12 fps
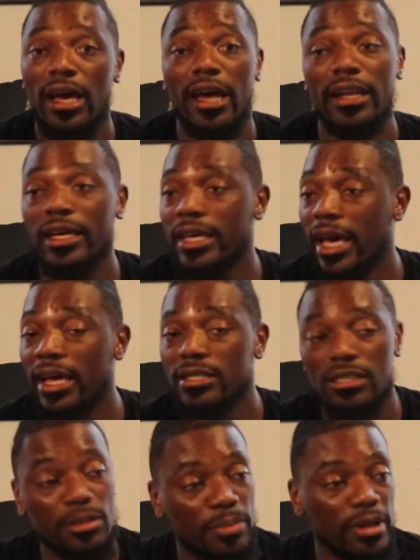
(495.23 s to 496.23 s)
And it can't
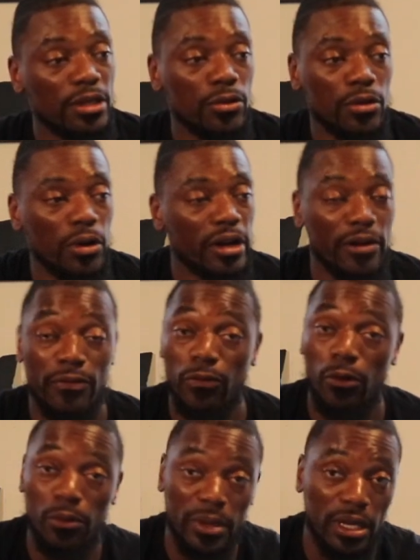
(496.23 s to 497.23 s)
just be you go there
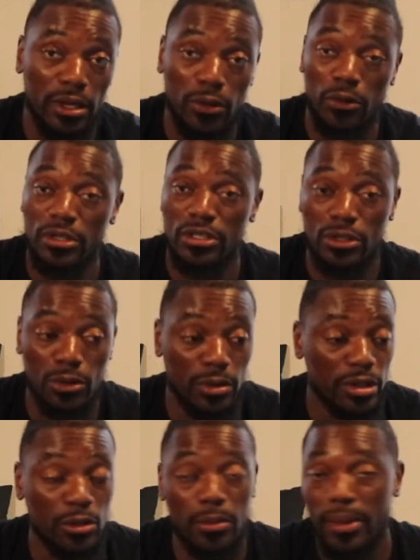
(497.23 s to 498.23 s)
for a week or two
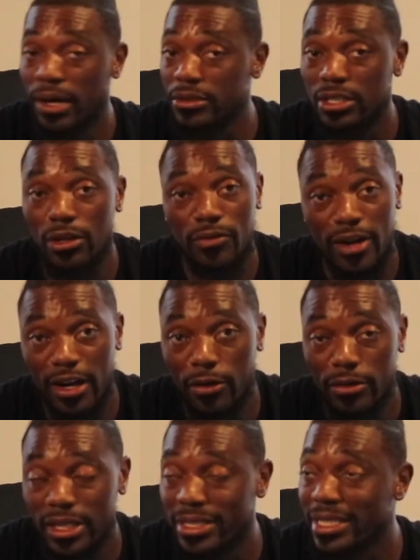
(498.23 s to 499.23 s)
and you bouncing
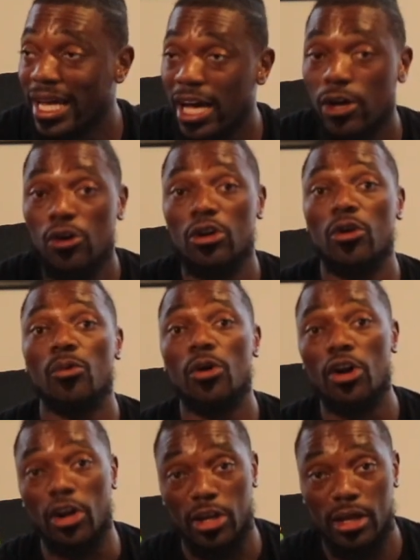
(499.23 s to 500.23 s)
around. It's not going to
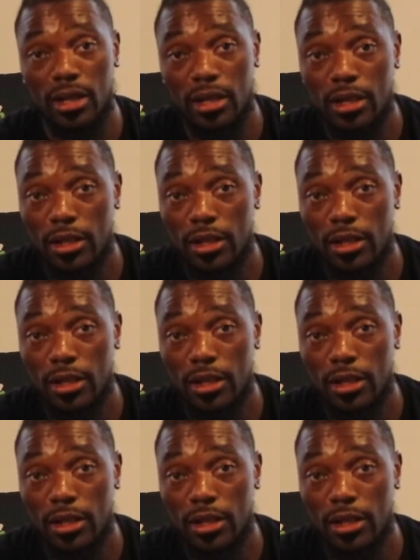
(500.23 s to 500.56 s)
work.